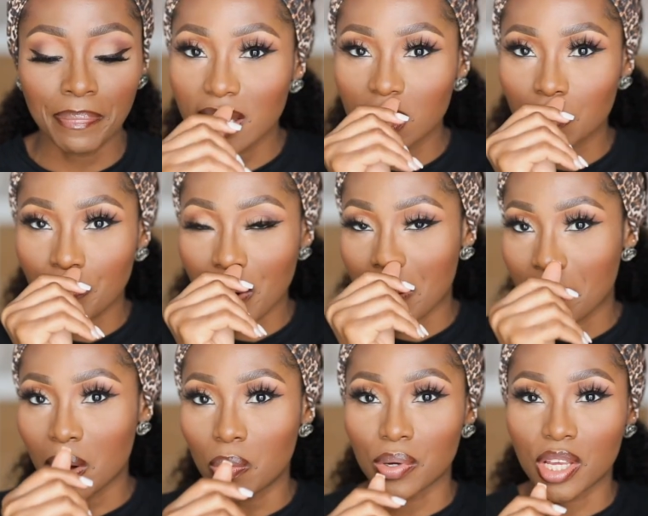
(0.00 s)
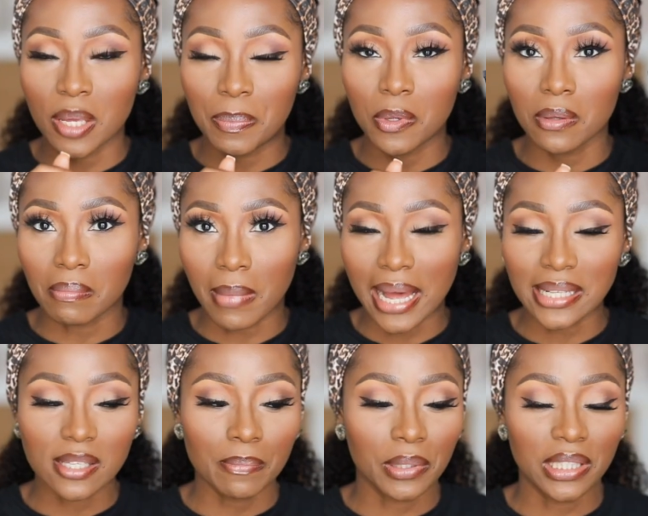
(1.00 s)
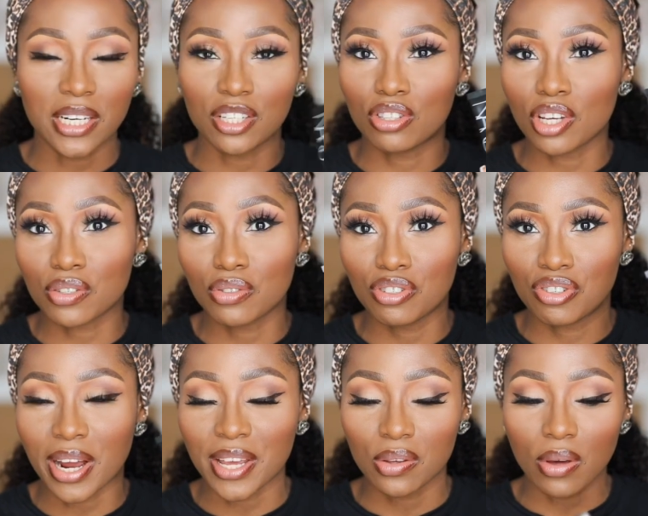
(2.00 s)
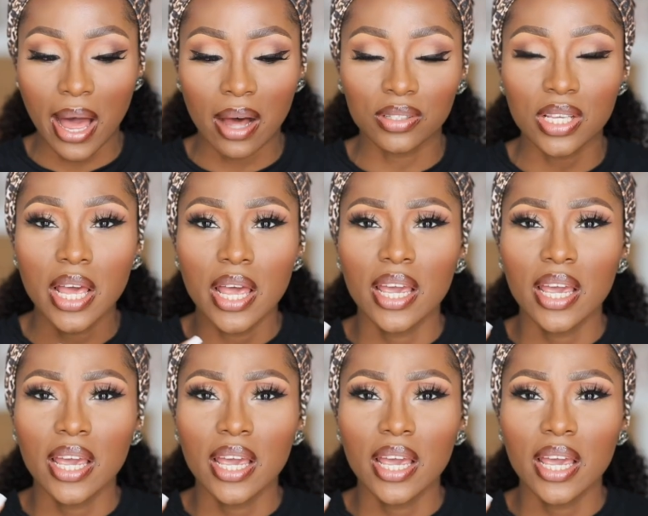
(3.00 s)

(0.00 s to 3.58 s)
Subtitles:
This primer will keep you matte, but then it doesn't dry you out.